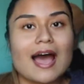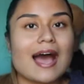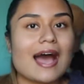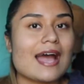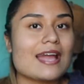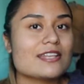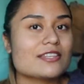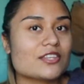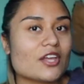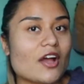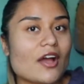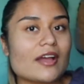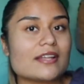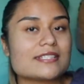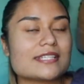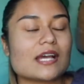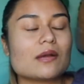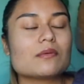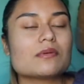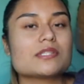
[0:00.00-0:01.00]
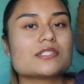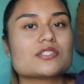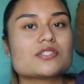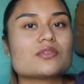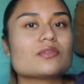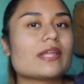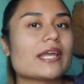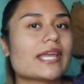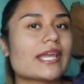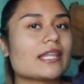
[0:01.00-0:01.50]
I thought I would
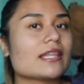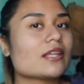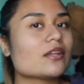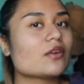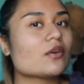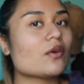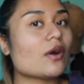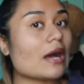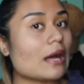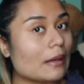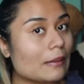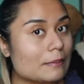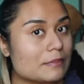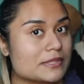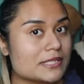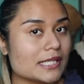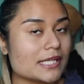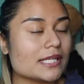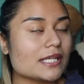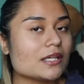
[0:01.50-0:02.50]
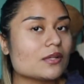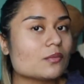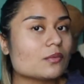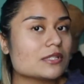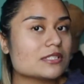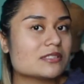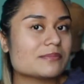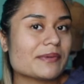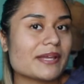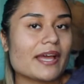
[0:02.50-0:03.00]
do like a little updated
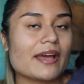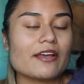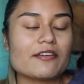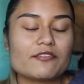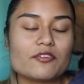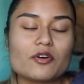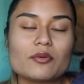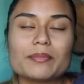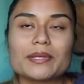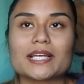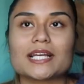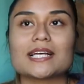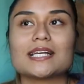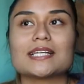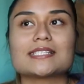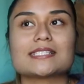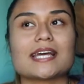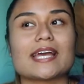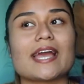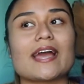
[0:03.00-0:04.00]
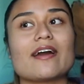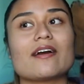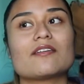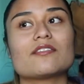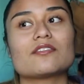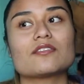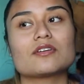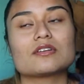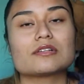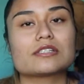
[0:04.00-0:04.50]
what's on my iPhone because I
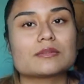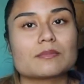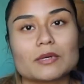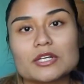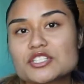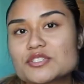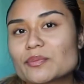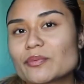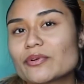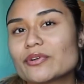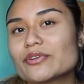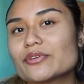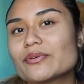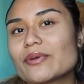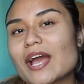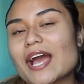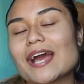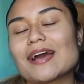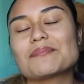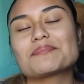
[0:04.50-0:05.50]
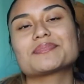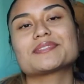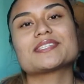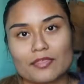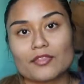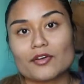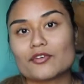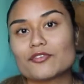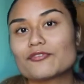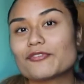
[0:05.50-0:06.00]
have much more new apps.
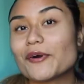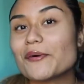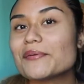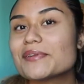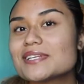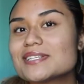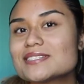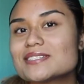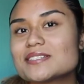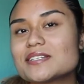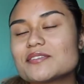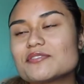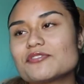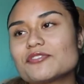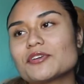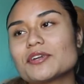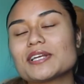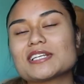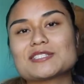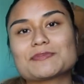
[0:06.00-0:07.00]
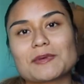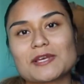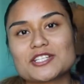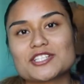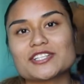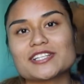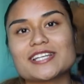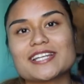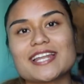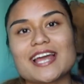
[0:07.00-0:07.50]
The phone is different,
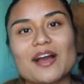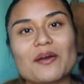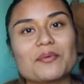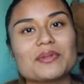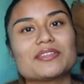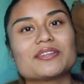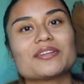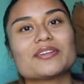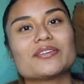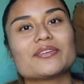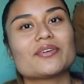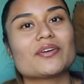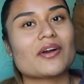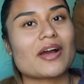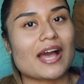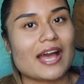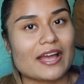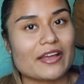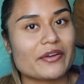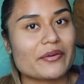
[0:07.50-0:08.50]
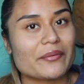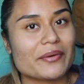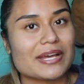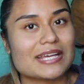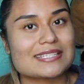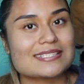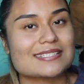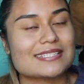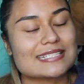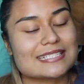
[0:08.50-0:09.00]
especially now with the new
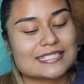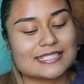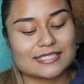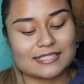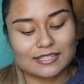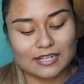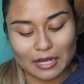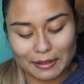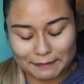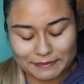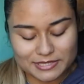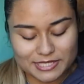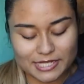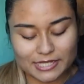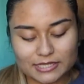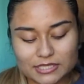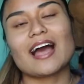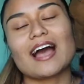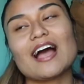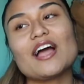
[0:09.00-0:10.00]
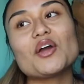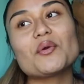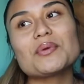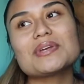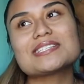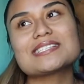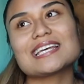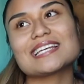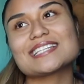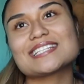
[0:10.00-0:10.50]
iOS 16 updates. I
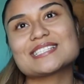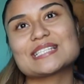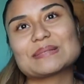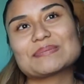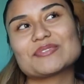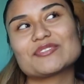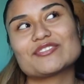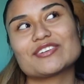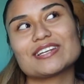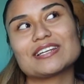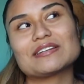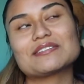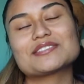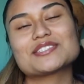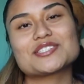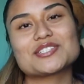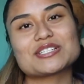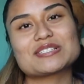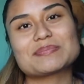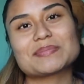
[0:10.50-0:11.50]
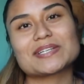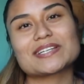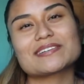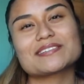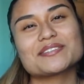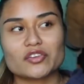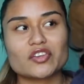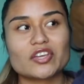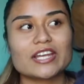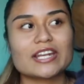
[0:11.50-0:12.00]
always like these type of videos just
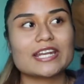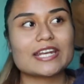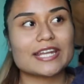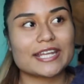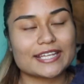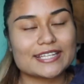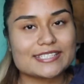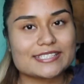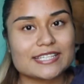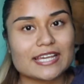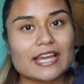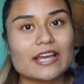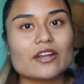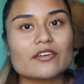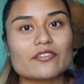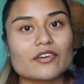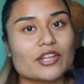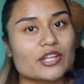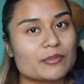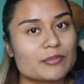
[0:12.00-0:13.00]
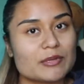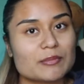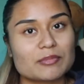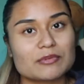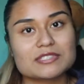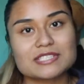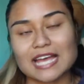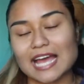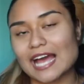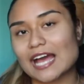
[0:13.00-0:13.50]
because you get an insight of other
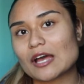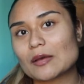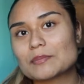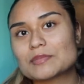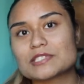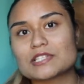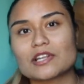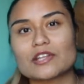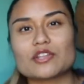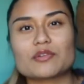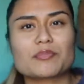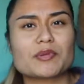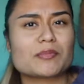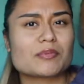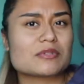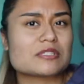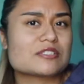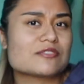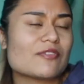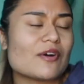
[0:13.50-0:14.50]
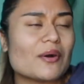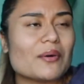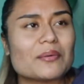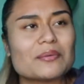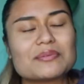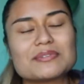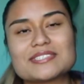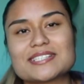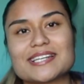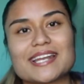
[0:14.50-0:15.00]
people's apps and other people's
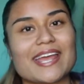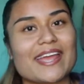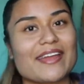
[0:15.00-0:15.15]
phones and